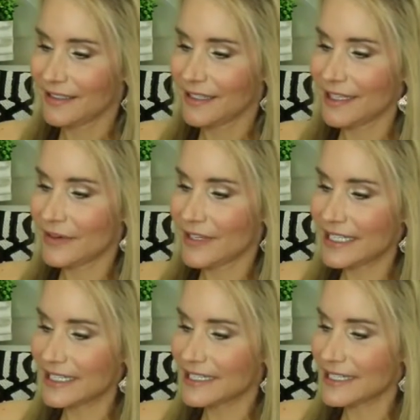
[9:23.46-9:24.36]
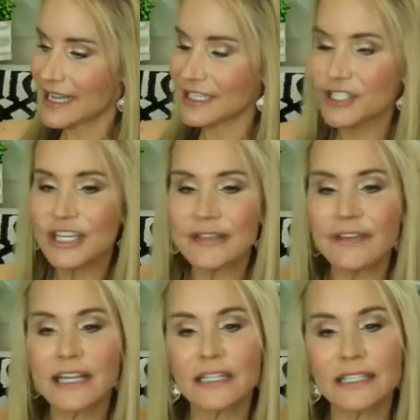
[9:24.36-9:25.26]
Here it is,
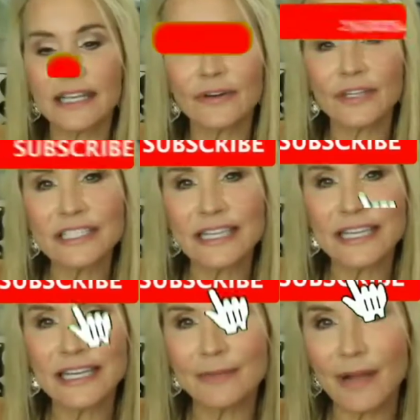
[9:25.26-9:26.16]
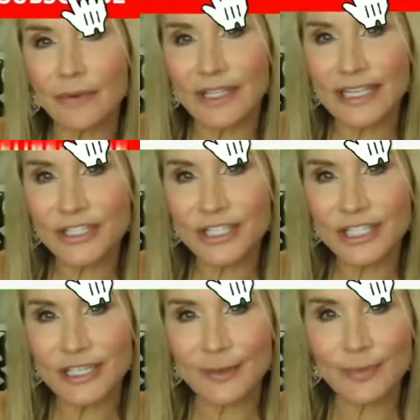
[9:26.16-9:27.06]
Achieving Clarity in My
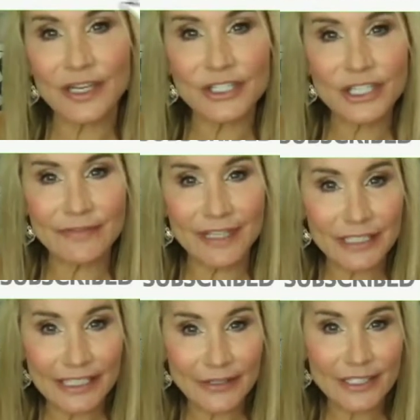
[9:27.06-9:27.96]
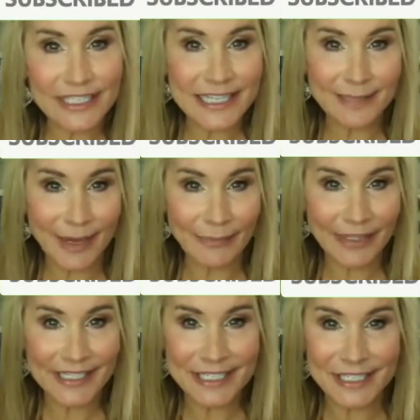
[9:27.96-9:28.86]
Relationship. Achieving clarity in my
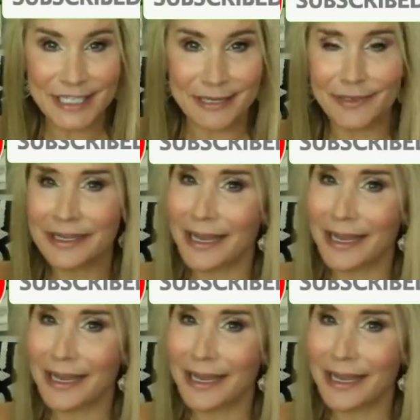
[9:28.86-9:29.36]
relationship.